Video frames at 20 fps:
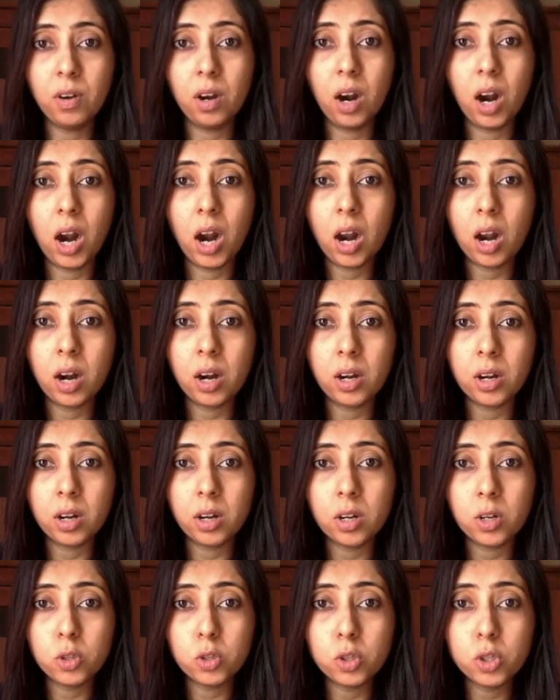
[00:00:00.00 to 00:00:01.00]
are
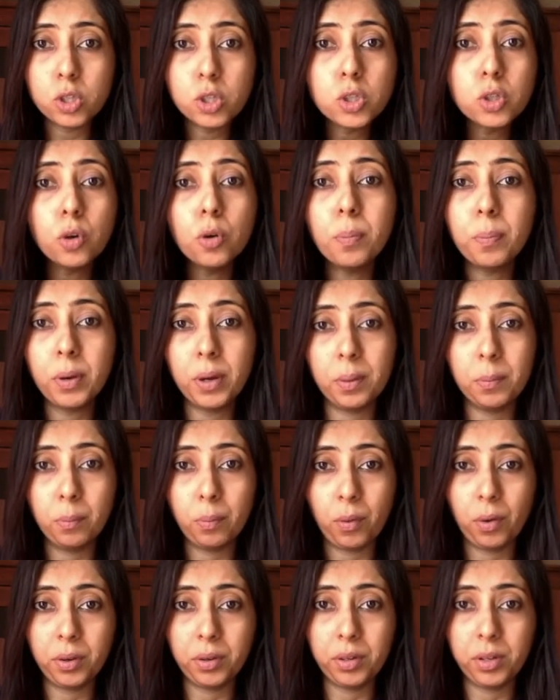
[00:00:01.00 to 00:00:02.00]
super
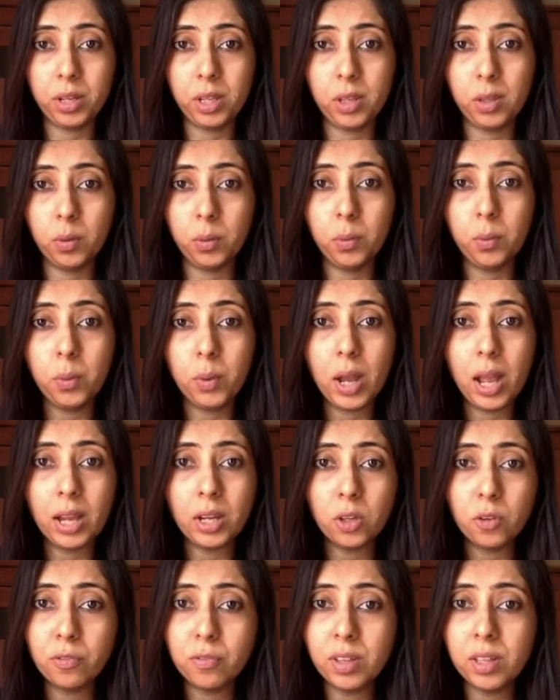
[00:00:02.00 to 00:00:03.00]
important to you
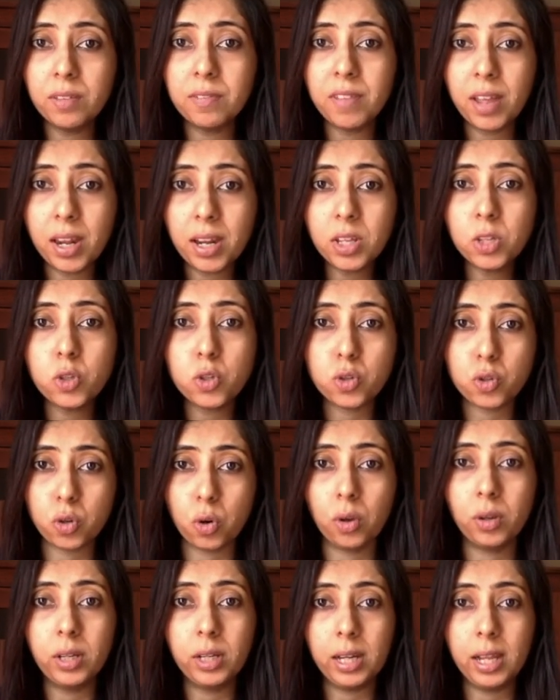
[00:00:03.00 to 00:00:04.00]
and you feel very
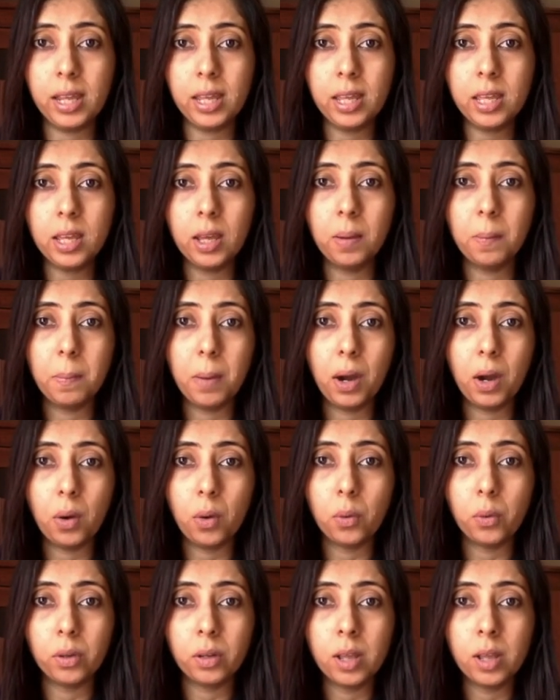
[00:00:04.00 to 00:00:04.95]
strongly about